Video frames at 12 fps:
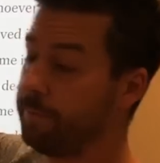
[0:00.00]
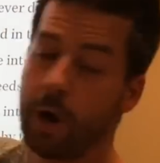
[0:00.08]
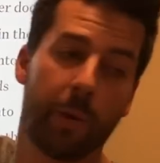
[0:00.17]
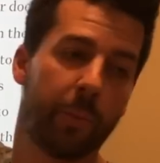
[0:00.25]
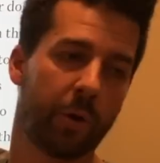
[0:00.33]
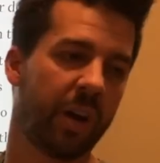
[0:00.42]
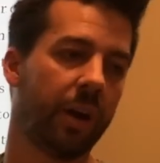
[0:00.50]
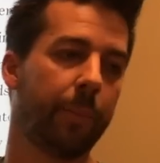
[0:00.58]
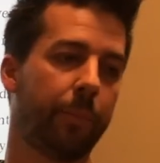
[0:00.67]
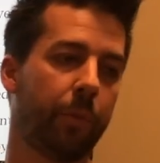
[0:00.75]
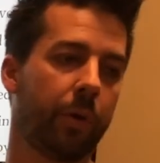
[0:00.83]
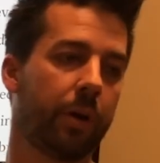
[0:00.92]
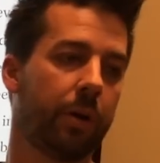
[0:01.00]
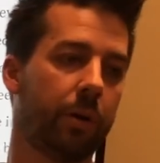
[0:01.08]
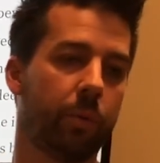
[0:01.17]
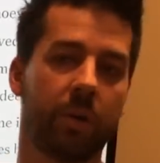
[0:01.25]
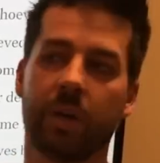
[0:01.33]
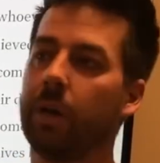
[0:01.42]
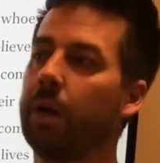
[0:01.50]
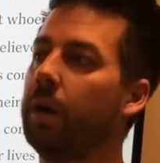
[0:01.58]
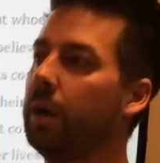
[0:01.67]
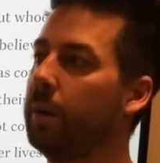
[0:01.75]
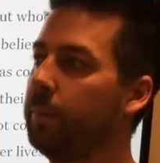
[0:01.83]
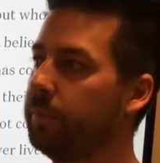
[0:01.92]
farm, we're gonna, peach we're, we're gonna
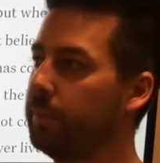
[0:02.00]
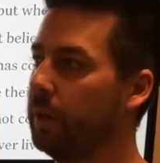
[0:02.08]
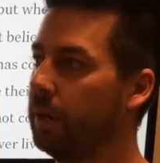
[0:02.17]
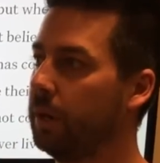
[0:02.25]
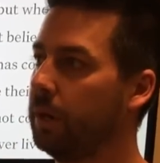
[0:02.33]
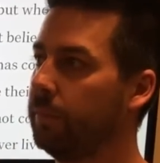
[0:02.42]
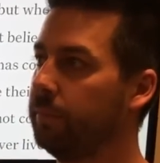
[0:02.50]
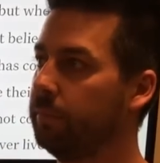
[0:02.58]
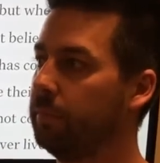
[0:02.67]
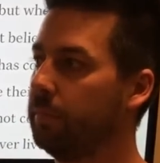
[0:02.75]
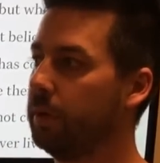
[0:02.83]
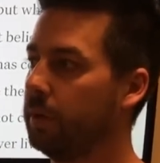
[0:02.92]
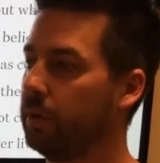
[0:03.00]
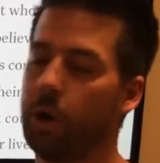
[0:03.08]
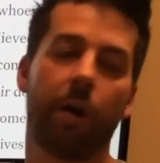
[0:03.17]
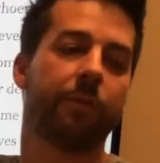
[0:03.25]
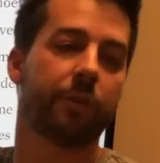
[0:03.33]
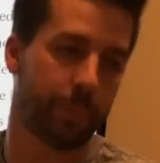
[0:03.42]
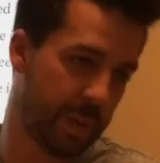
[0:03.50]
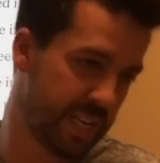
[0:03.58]
um, um, harvest